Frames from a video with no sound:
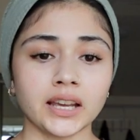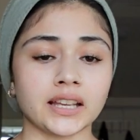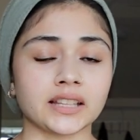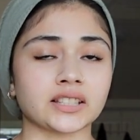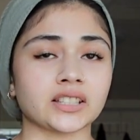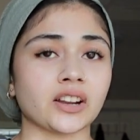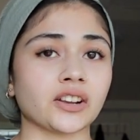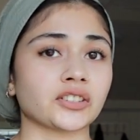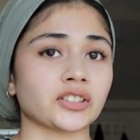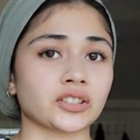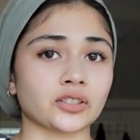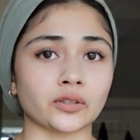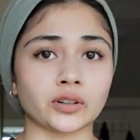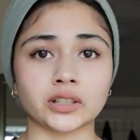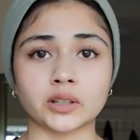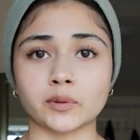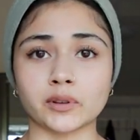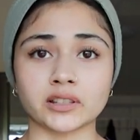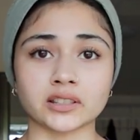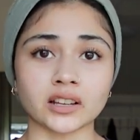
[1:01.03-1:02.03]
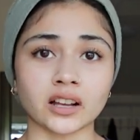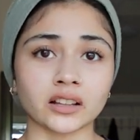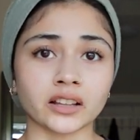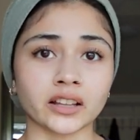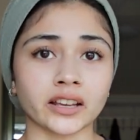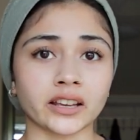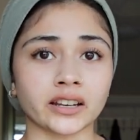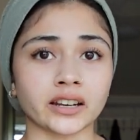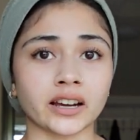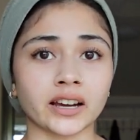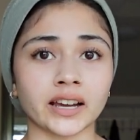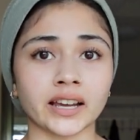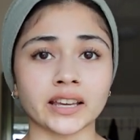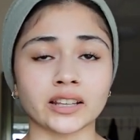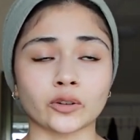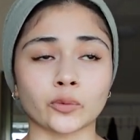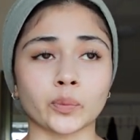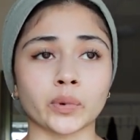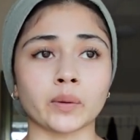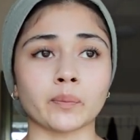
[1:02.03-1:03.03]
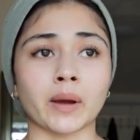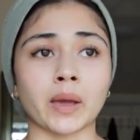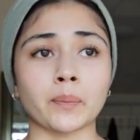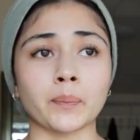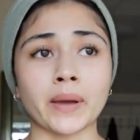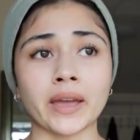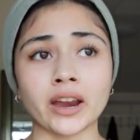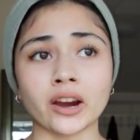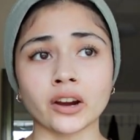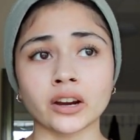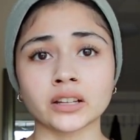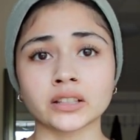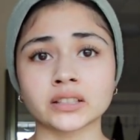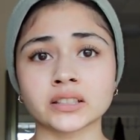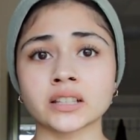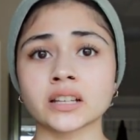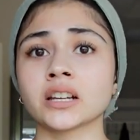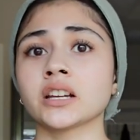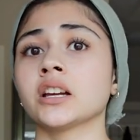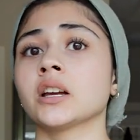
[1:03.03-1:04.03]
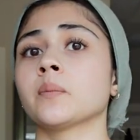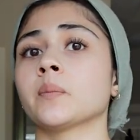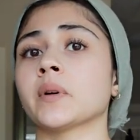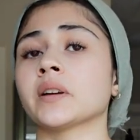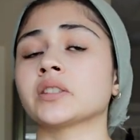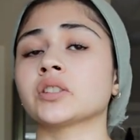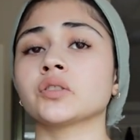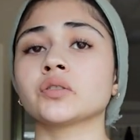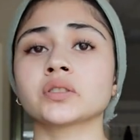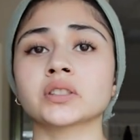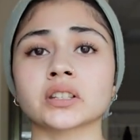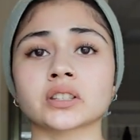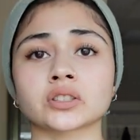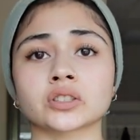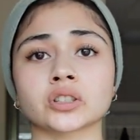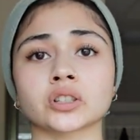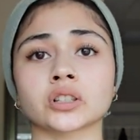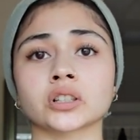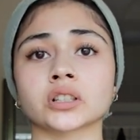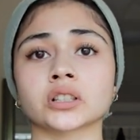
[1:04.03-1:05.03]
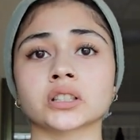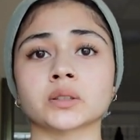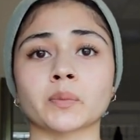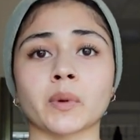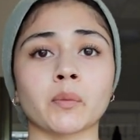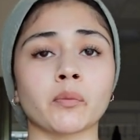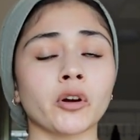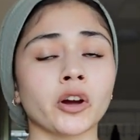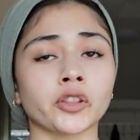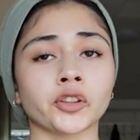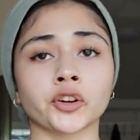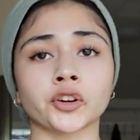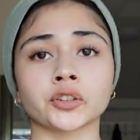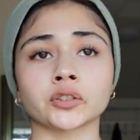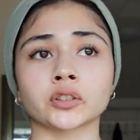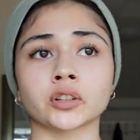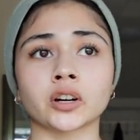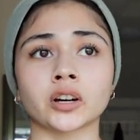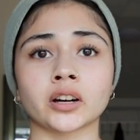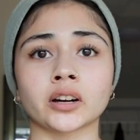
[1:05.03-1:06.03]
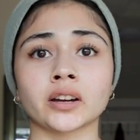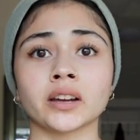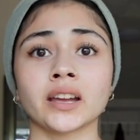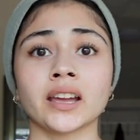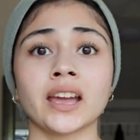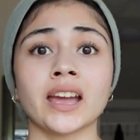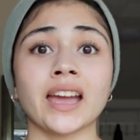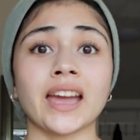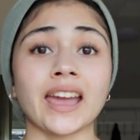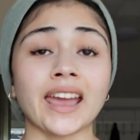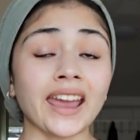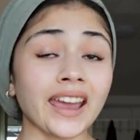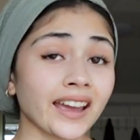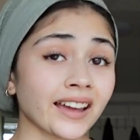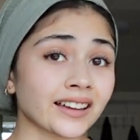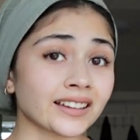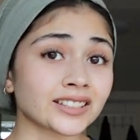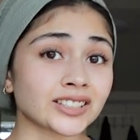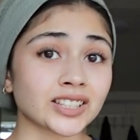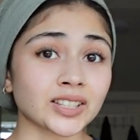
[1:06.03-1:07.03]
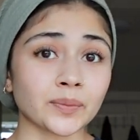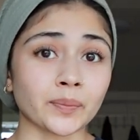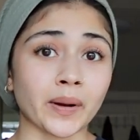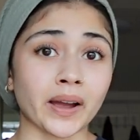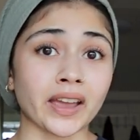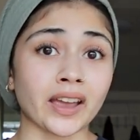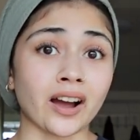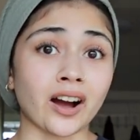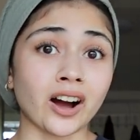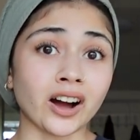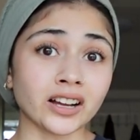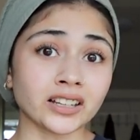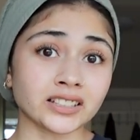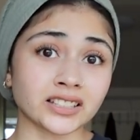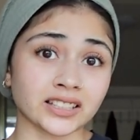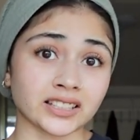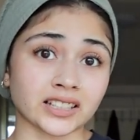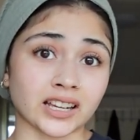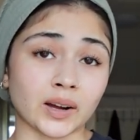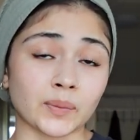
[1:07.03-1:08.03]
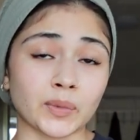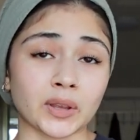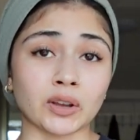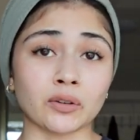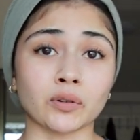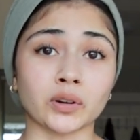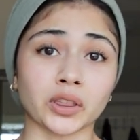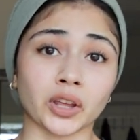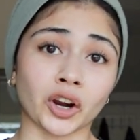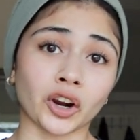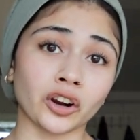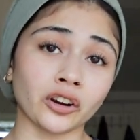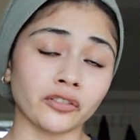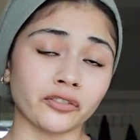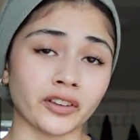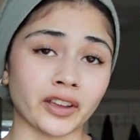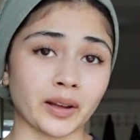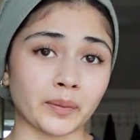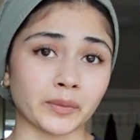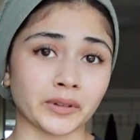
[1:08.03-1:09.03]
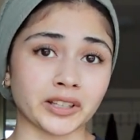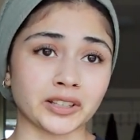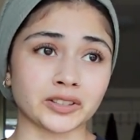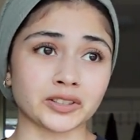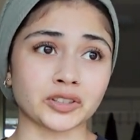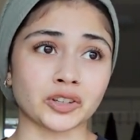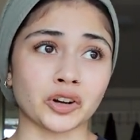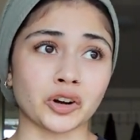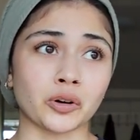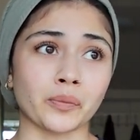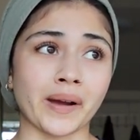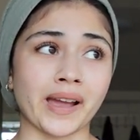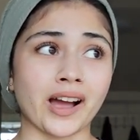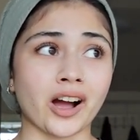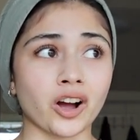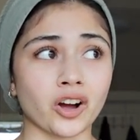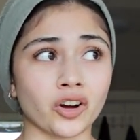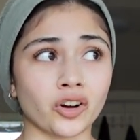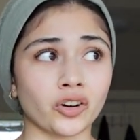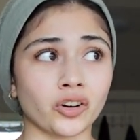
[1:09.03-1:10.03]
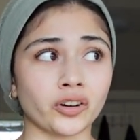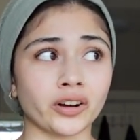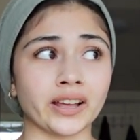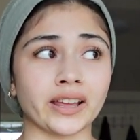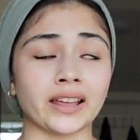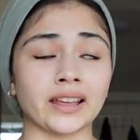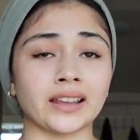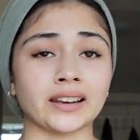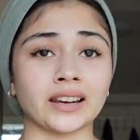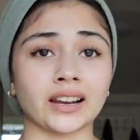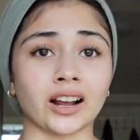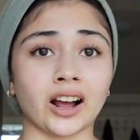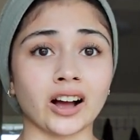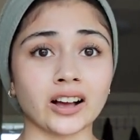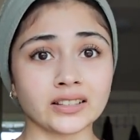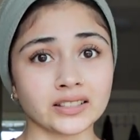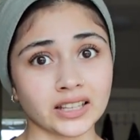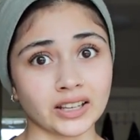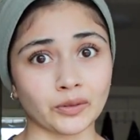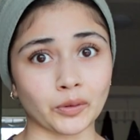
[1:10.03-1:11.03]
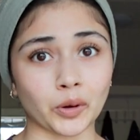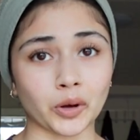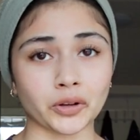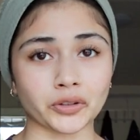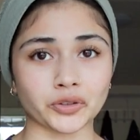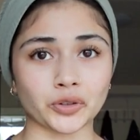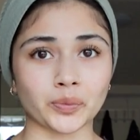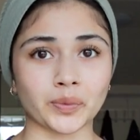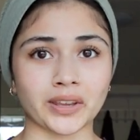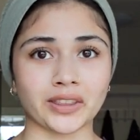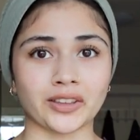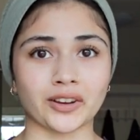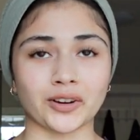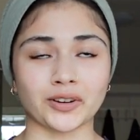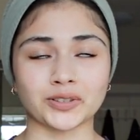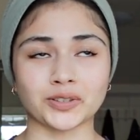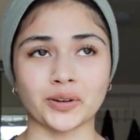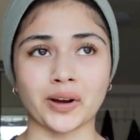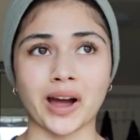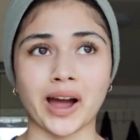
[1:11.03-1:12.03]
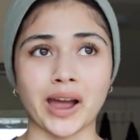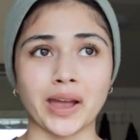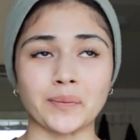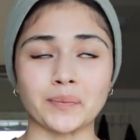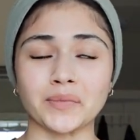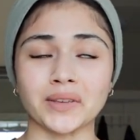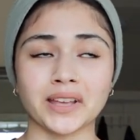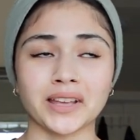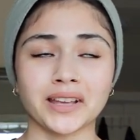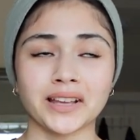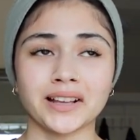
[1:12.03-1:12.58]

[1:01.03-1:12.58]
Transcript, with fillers: it's not just going to be Salah and I, it'll be my parents, my two sisters, my brother-in-law, and my aunt is coming with her family. So my uncle and cousin will also be there. So I'm